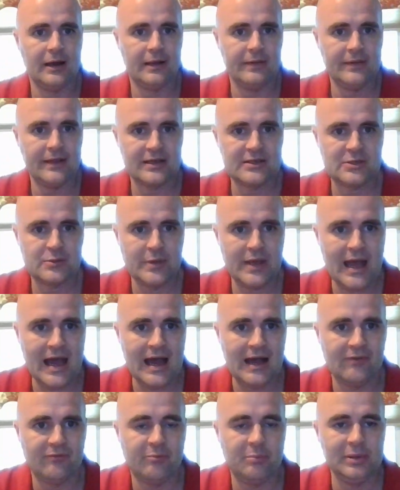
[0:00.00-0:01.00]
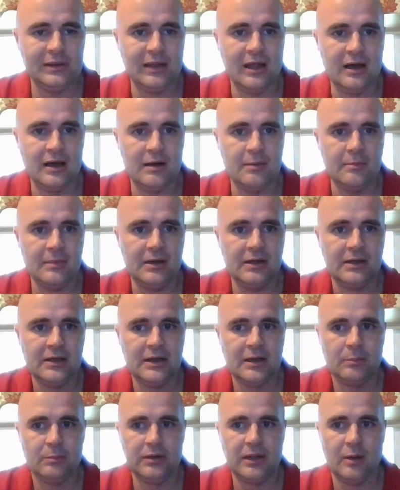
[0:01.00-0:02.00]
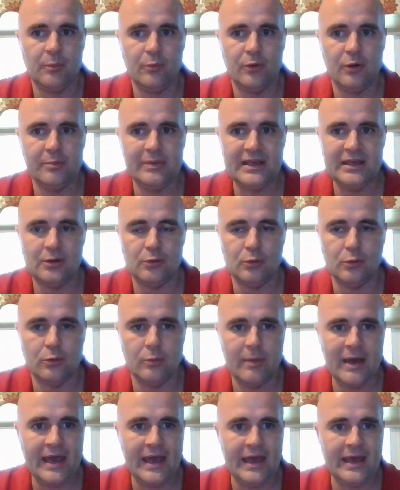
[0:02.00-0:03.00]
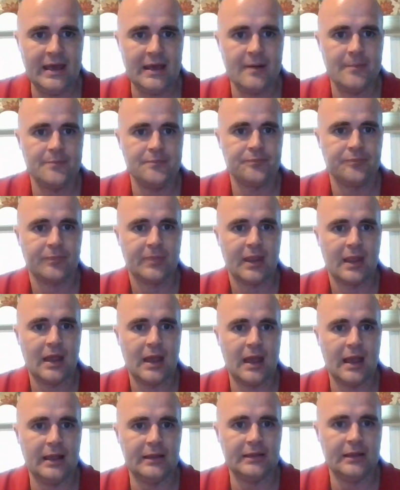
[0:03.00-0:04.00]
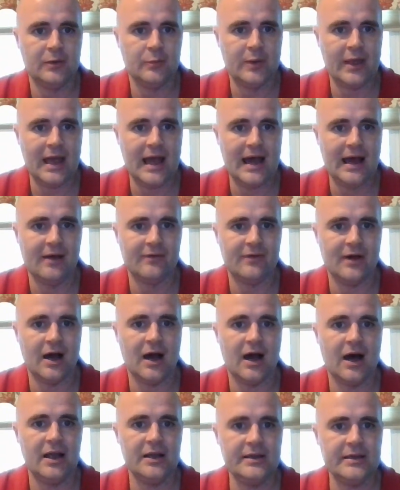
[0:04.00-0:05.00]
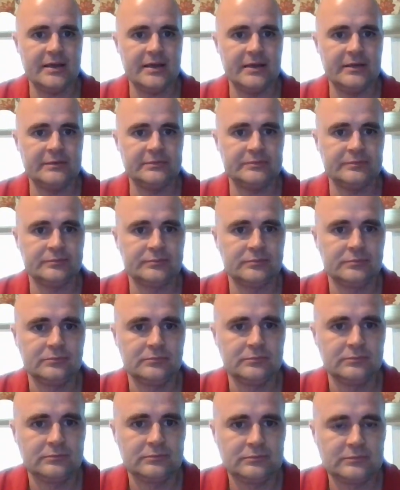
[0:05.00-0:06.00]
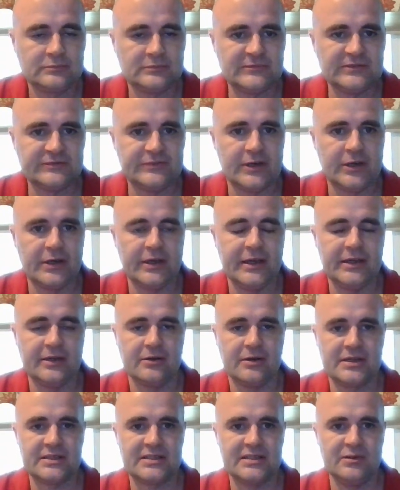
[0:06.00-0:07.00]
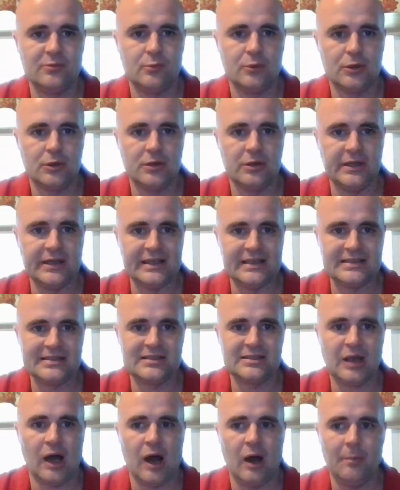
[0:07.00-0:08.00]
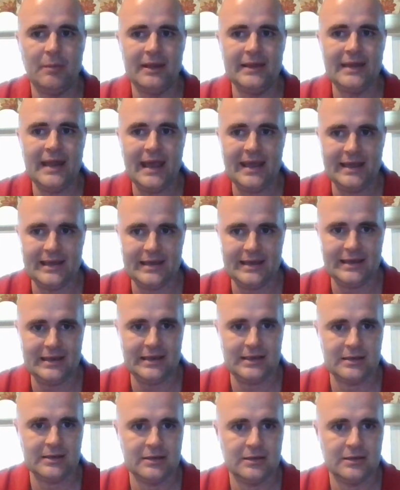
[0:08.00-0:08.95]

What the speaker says: Next, we have plum. Plum will be ume. And then we have onion. Very interesting word is tamanegi.